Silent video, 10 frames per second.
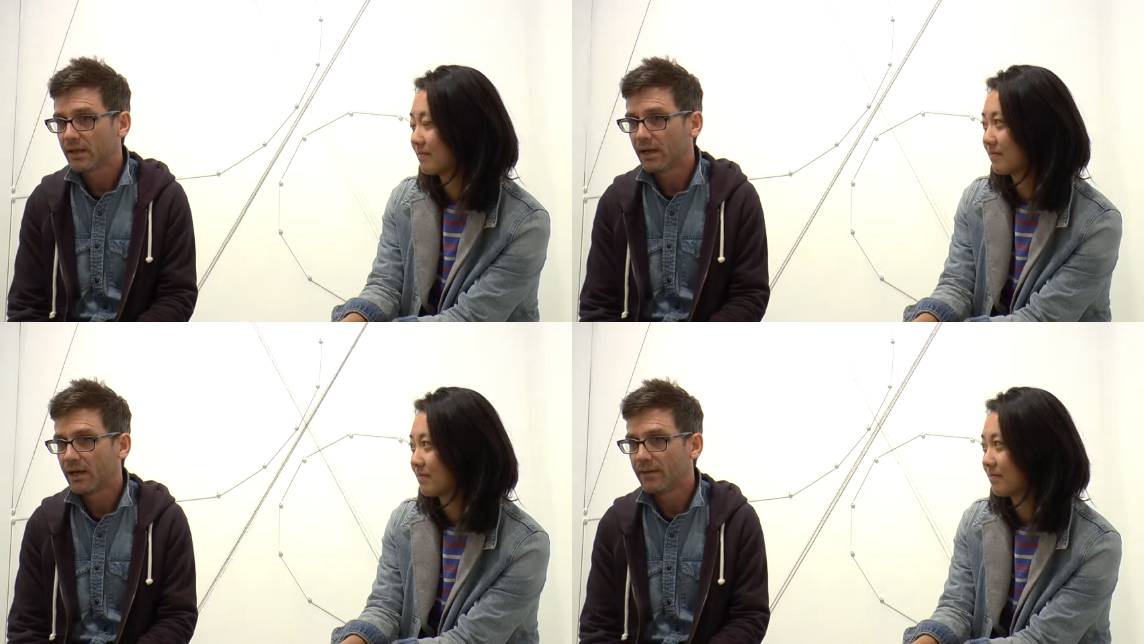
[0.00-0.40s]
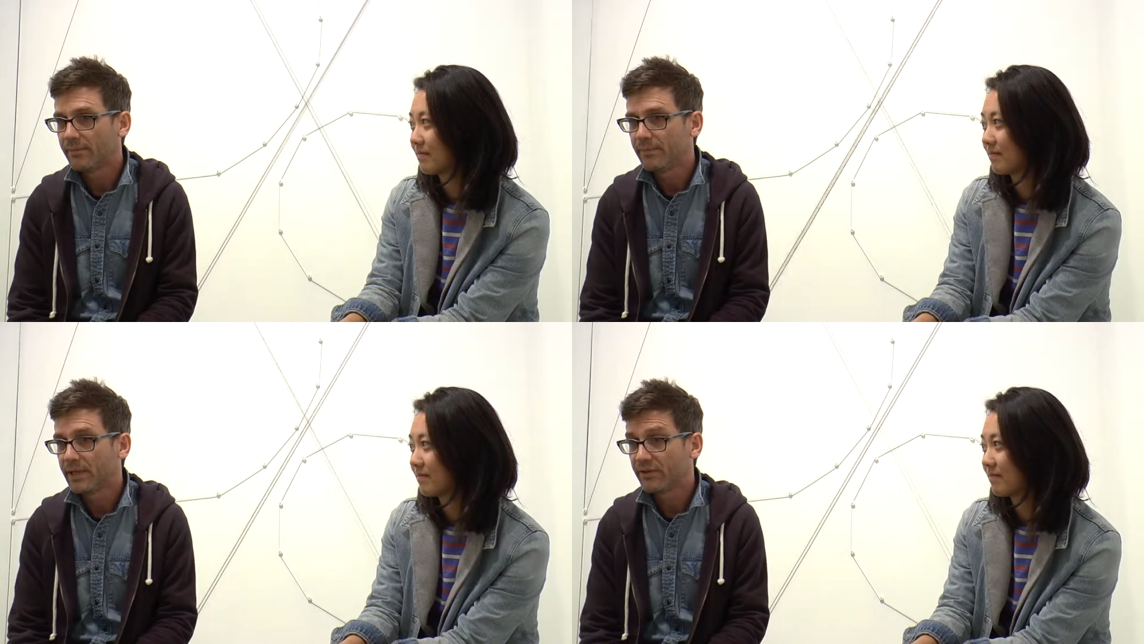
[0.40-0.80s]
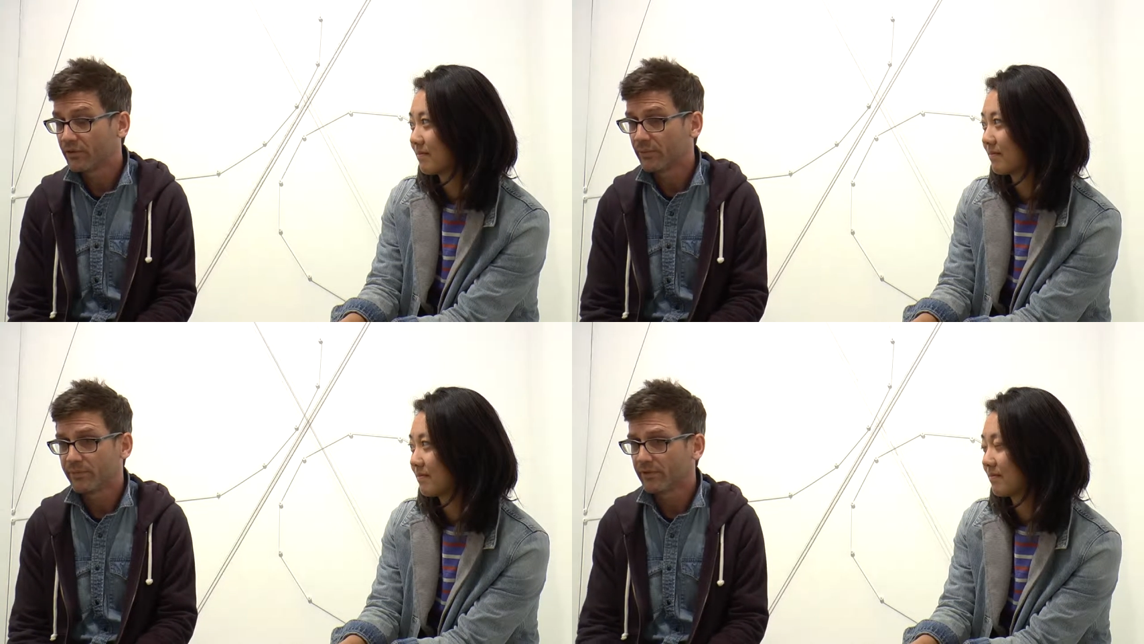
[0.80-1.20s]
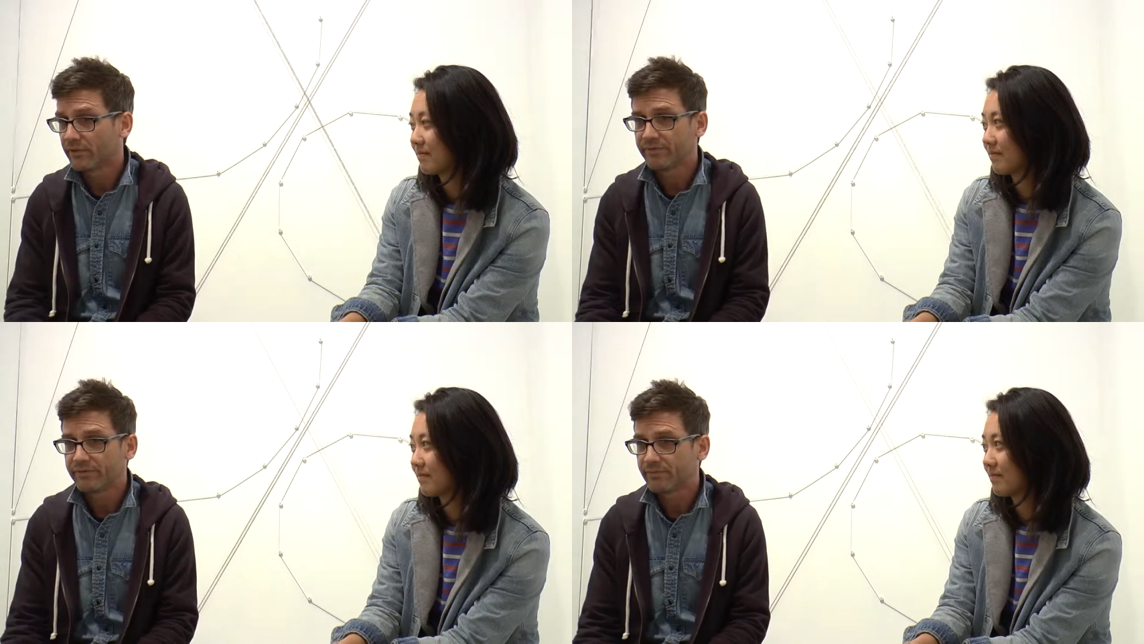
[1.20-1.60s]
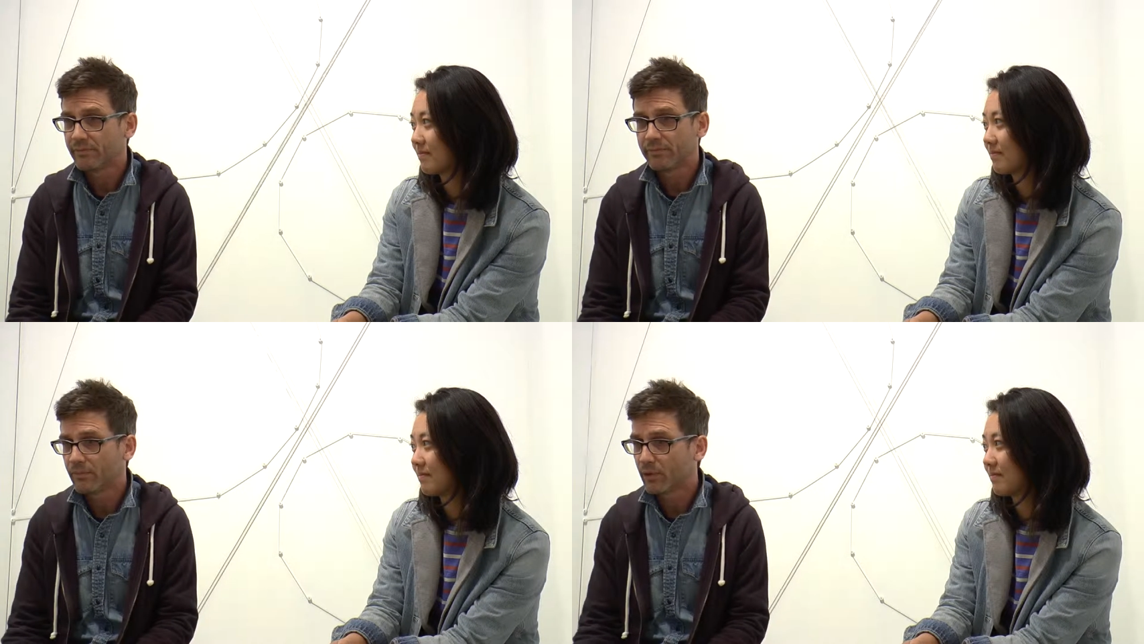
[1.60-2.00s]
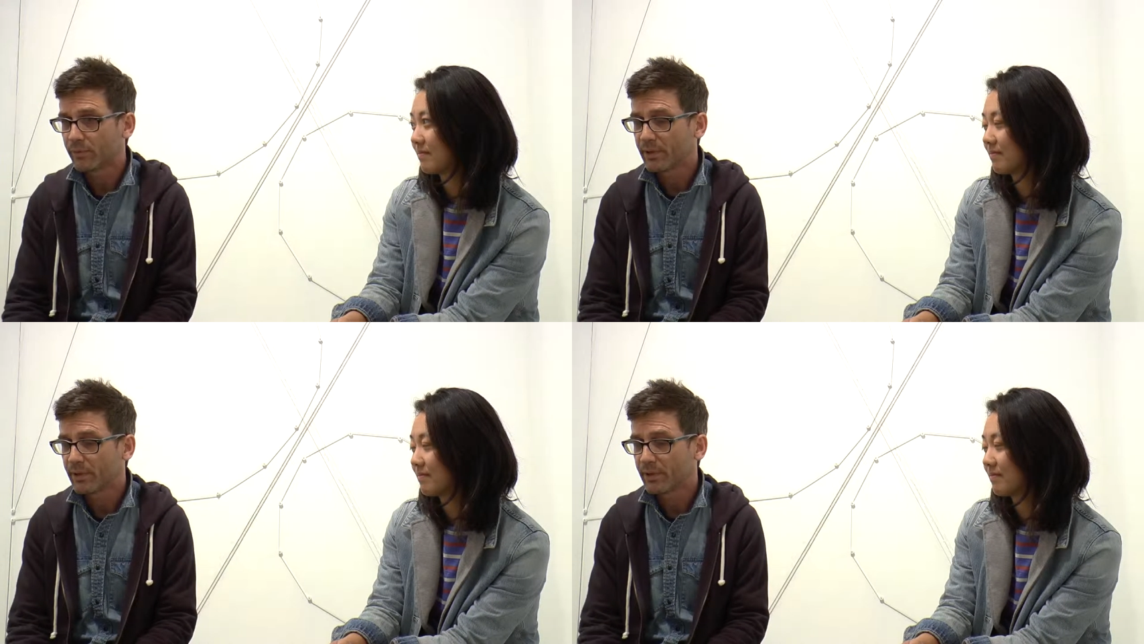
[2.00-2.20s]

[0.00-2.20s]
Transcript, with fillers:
Speaker 1: um, in terms of more